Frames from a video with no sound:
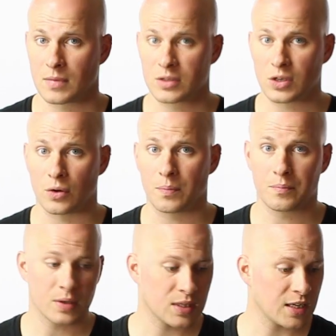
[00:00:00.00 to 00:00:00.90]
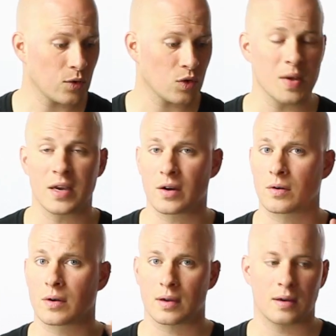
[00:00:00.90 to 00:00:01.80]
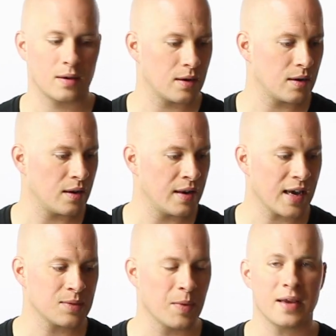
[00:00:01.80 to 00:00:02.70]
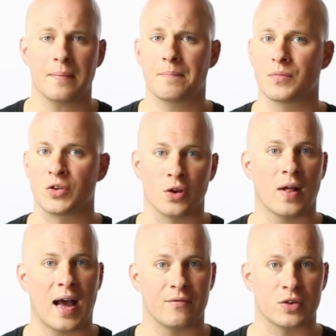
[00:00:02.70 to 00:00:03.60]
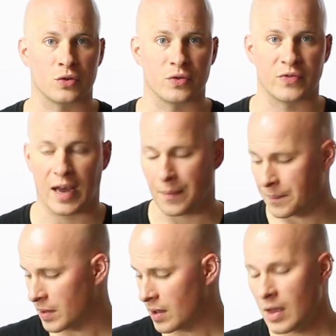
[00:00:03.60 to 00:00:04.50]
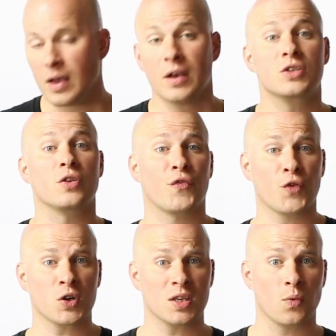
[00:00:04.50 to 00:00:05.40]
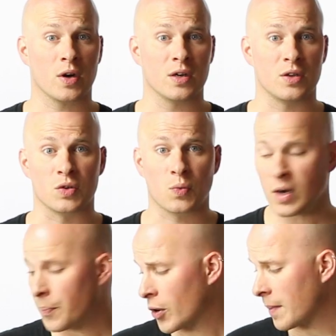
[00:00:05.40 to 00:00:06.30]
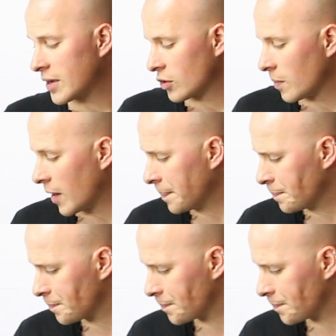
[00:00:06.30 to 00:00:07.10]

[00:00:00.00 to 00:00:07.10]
So stick with me here. Next minute, you'll have this groove down. So the first thing we're going to do is we're going to put our metronome on.